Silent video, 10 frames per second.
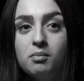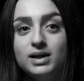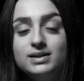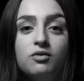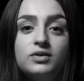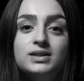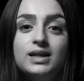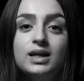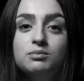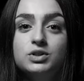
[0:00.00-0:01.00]
My self
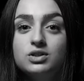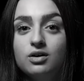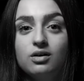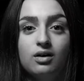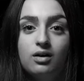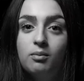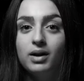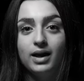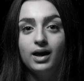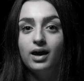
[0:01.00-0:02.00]
esteem just took a
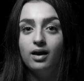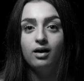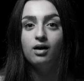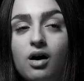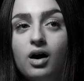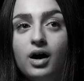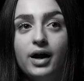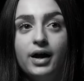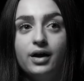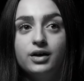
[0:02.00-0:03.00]
complete hit.
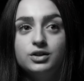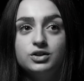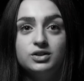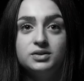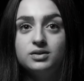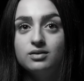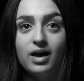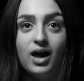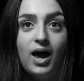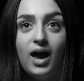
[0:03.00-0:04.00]
I just
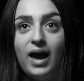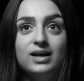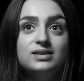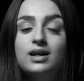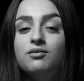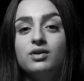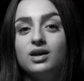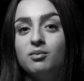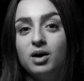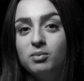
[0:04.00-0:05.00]
hated
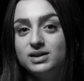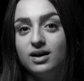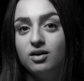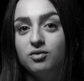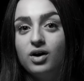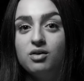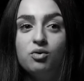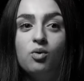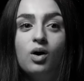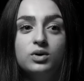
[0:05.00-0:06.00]
everything about myself. I
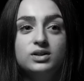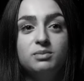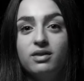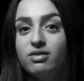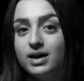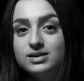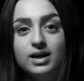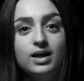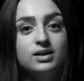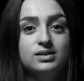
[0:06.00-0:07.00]
thought I was
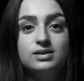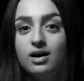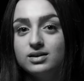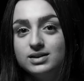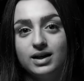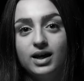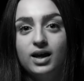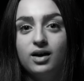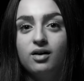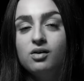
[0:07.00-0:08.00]
pathetic,
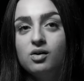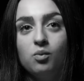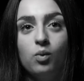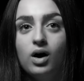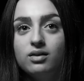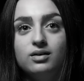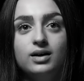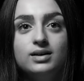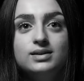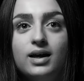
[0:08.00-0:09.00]
disgusting,
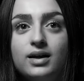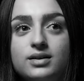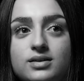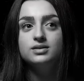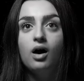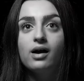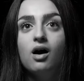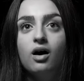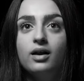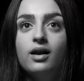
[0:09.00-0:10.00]
worthless, and I
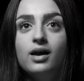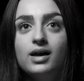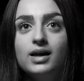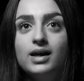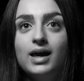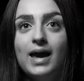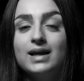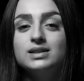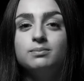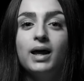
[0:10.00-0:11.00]
can't
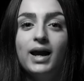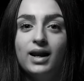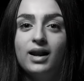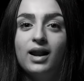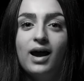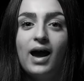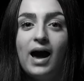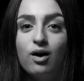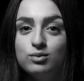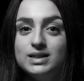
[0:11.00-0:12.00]
explain
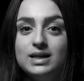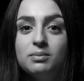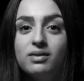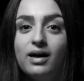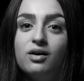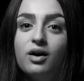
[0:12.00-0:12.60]
how deep that